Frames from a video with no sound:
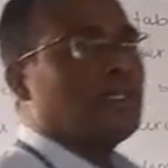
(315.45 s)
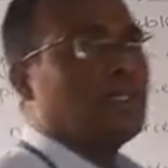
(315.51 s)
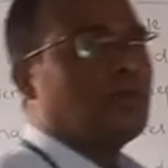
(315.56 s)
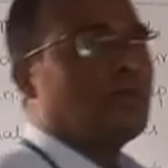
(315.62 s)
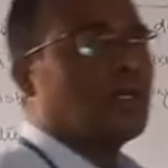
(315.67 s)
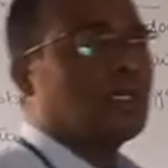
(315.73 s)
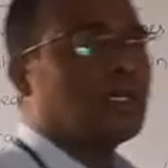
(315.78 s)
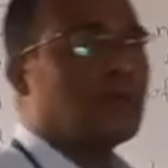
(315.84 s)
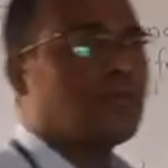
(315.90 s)
day
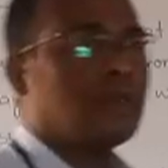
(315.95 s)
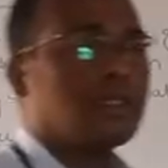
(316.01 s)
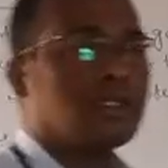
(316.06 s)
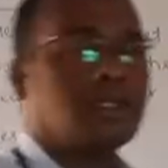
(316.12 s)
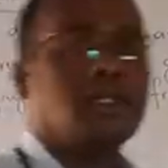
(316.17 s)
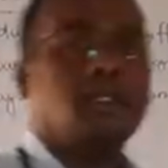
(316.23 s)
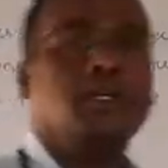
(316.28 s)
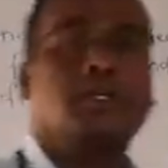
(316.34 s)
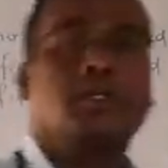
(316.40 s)
what happens,
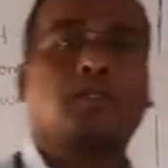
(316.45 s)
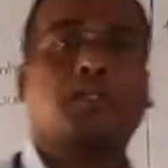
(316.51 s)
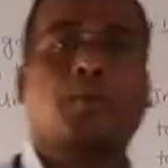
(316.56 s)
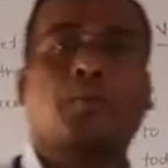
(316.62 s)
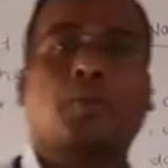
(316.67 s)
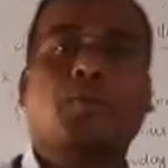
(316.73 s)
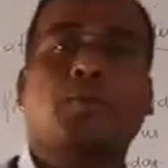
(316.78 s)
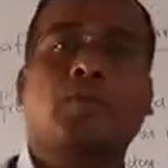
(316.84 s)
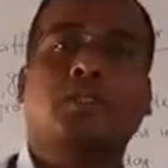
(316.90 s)
the
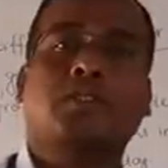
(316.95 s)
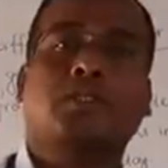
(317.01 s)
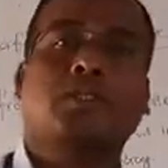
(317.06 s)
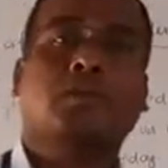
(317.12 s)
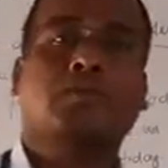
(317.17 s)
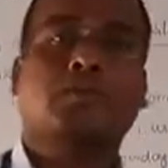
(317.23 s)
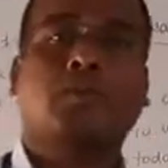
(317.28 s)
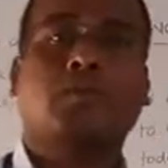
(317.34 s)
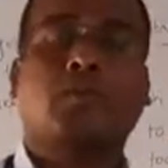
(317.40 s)
population
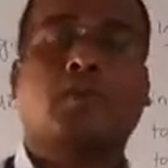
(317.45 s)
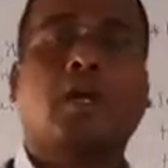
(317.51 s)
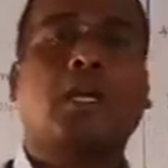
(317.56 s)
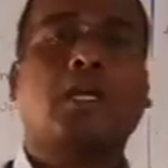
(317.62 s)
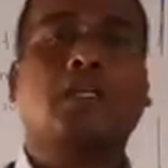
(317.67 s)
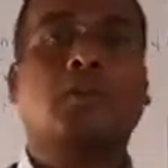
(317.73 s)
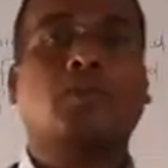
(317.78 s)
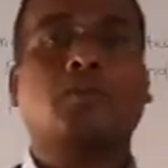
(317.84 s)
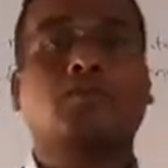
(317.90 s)
of the
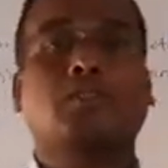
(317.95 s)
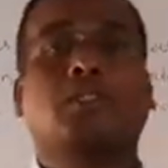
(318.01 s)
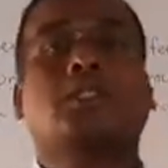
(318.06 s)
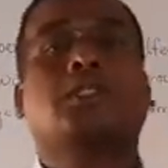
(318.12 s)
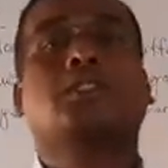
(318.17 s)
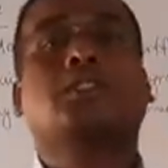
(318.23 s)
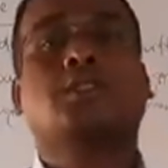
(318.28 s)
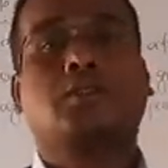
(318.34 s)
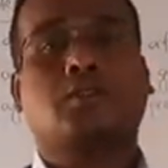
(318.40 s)
world also it
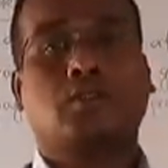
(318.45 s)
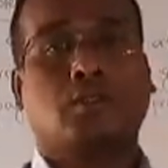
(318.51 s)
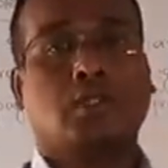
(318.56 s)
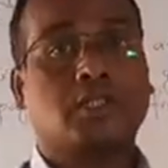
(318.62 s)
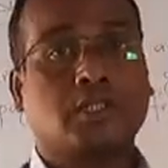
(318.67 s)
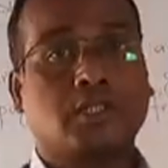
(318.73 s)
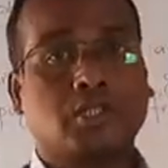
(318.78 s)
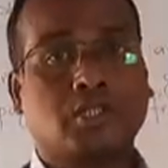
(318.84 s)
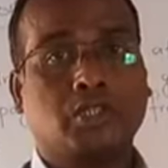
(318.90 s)
is
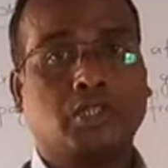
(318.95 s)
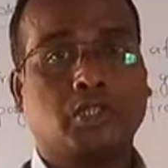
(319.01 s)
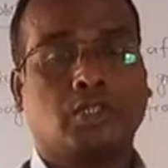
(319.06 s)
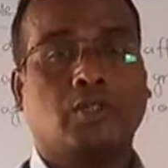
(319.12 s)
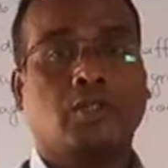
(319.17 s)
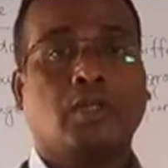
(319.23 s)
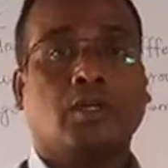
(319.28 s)
increasing.